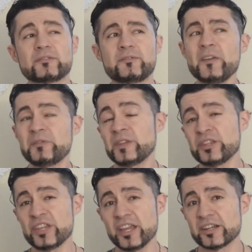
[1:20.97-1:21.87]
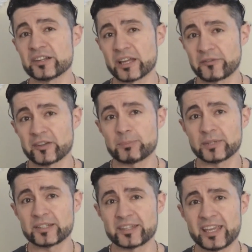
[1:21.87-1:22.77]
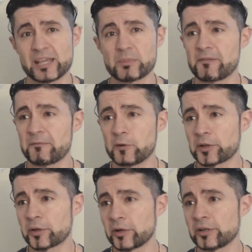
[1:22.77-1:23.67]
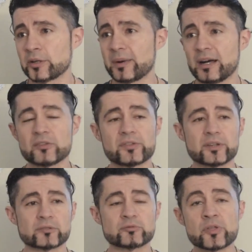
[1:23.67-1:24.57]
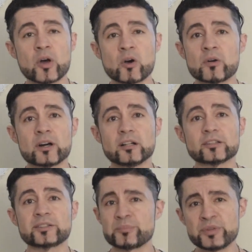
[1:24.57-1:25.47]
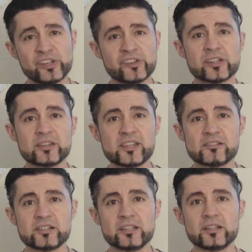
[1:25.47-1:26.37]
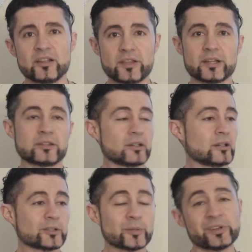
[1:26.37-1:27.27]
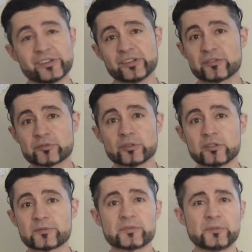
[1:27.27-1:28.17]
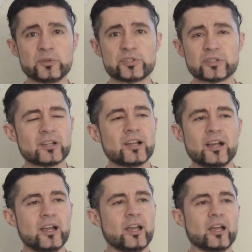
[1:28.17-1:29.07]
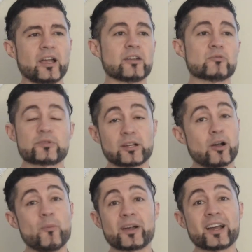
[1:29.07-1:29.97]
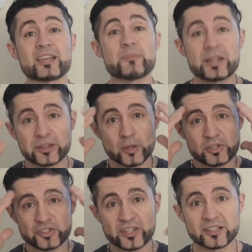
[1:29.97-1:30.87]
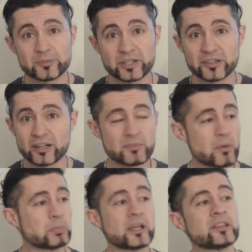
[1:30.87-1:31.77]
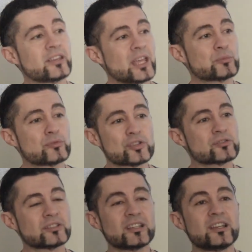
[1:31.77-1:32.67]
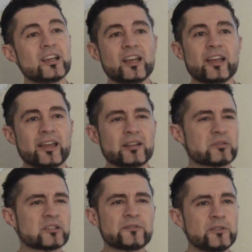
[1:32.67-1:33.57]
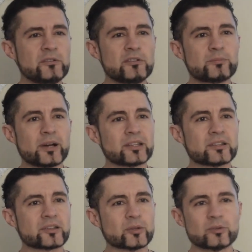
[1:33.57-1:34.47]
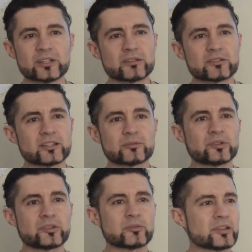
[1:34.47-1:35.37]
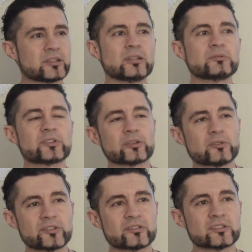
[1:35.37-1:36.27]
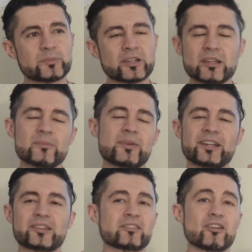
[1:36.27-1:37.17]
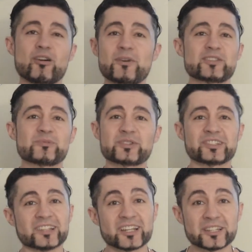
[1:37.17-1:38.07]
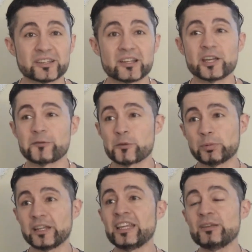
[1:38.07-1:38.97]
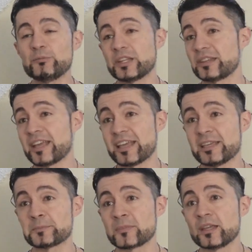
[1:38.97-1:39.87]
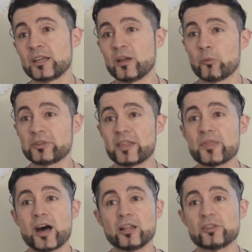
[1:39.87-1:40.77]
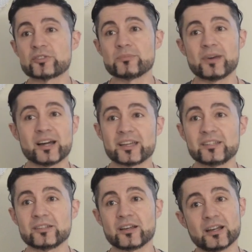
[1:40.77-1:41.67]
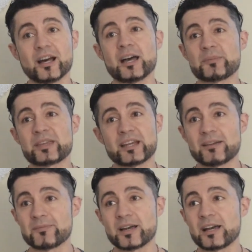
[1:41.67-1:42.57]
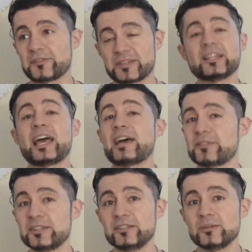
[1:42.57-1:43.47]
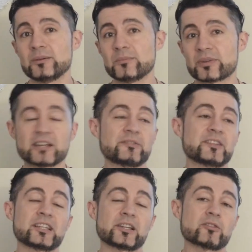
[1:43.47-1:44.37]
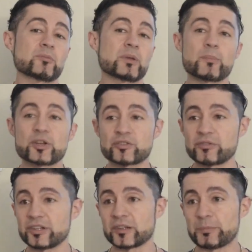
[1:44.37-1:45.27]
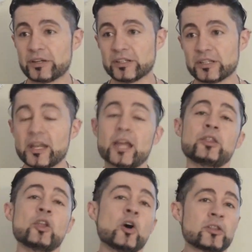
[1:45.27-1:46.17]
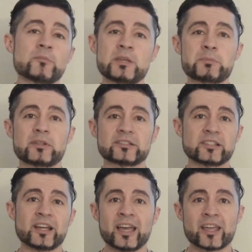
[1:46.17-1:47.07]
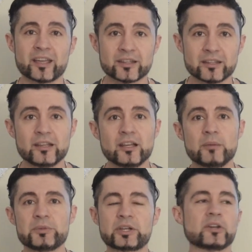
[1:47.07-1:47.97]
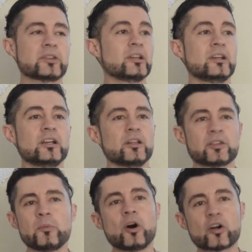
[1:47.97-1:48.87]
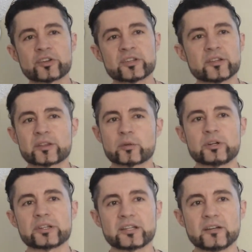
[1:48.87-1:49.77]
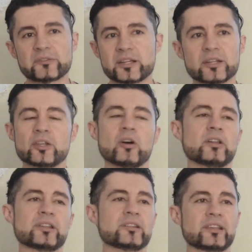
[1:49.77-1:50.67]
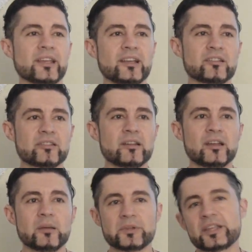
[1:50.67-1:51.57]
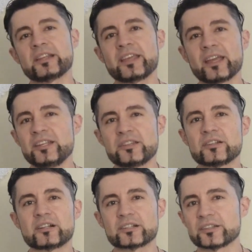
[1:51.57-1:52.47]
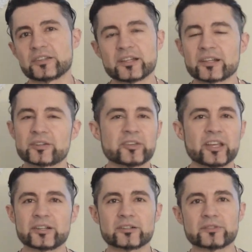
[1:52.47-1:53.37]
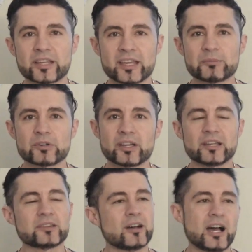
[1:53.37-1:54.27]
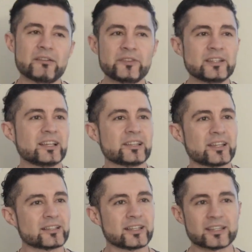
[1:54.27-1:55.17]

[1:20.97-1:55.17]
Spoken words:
15 years after I played the game, I first heard about the Renoa Ultimitia theory, that Ultimitia is Renoa from the future. And I was like, oh my god, it made so much sense, because I remember playing the game originally and I was confused by the story. I was like, what's the deal with the sorcerers? But it made so much more sense. If you play this game with that knowledge in mind, I mean, I still haven't, but I feel like it's going to be a much greater experience. And I know some people are denying it because some artists at Squaresoft said, no, that's not the case. But then again, he's an artist, he's not the creator of the game, okay? So I feel like maybe